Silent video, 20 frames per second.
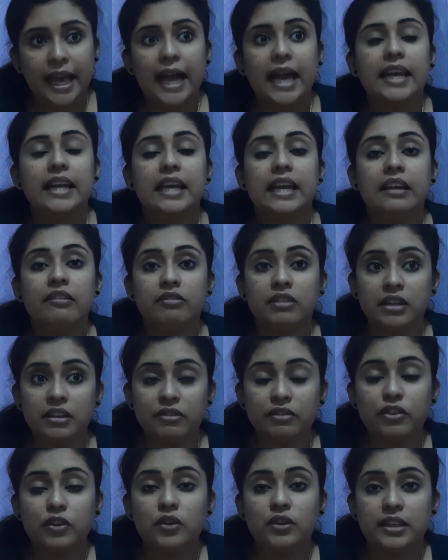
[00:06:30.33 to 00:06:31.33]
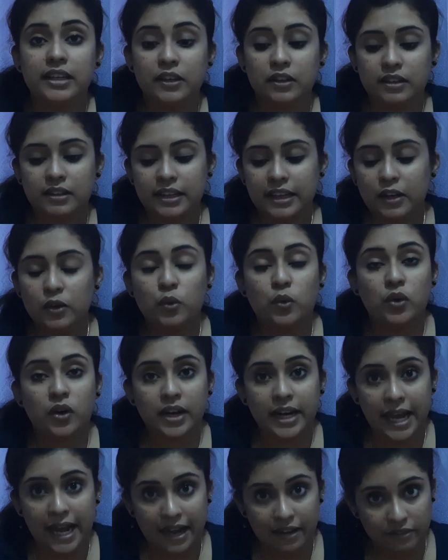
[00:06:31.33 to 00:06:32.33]
And even if they do
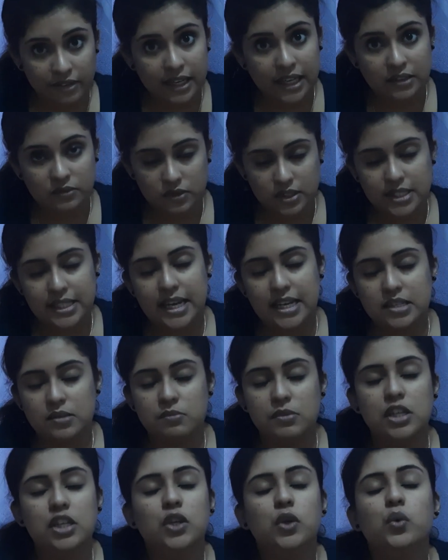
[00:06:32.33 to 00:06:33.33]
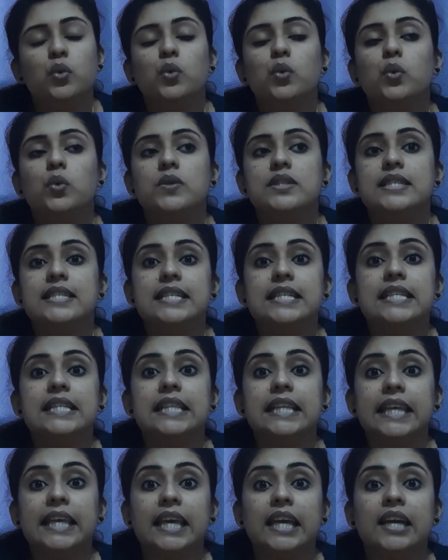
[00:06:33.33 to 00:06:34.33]
not have an advertisement, you
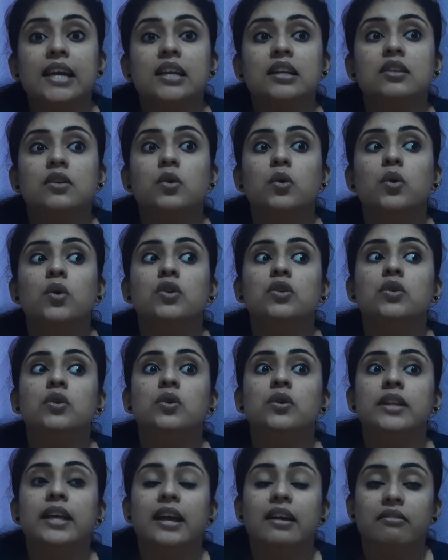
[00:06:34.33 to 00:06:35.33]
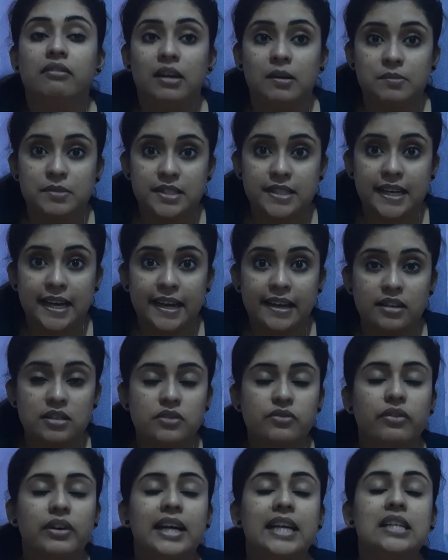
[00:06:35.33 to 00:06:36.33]
still can go through their
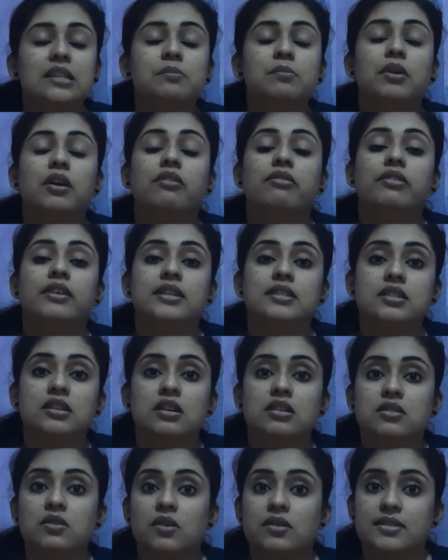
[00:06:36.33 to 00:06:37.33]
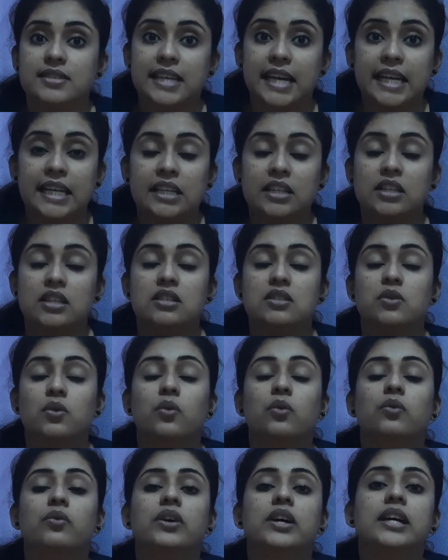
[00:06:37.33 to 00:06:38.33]
websites, find professors or scientists who
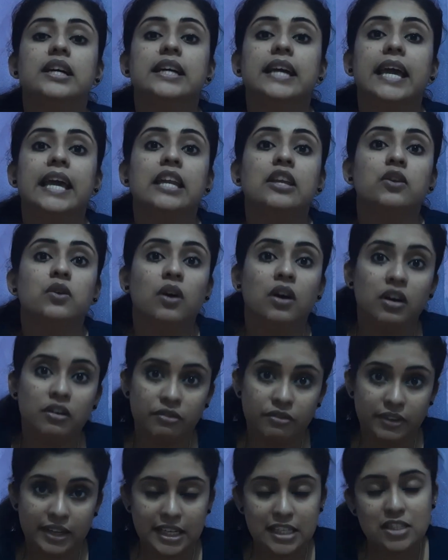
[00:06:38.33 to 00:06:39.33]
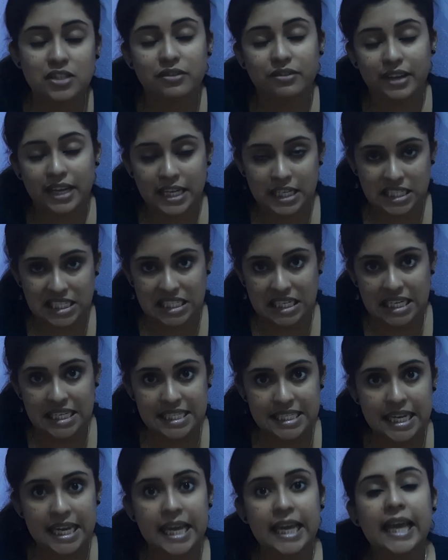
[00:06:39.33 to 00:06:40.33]
work in your field of
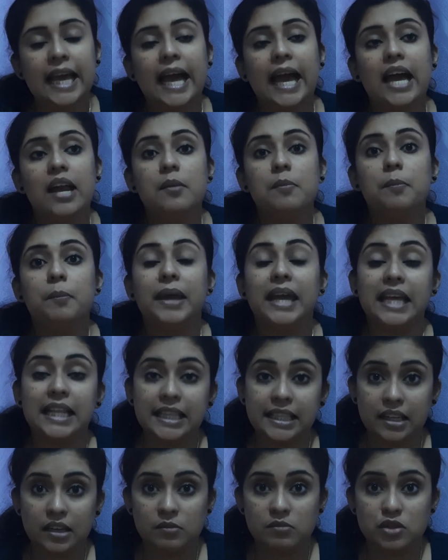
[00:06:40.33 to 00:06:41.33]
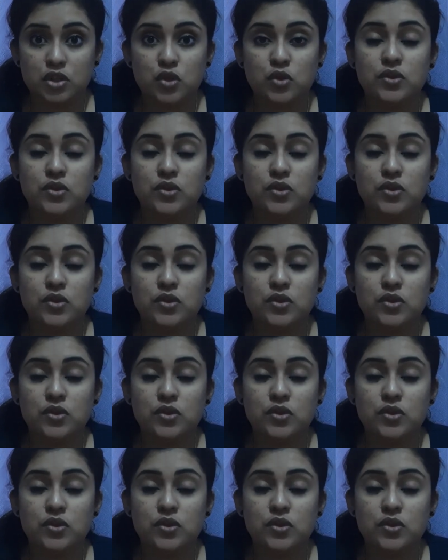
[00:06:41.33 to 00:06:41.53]
interest and mail them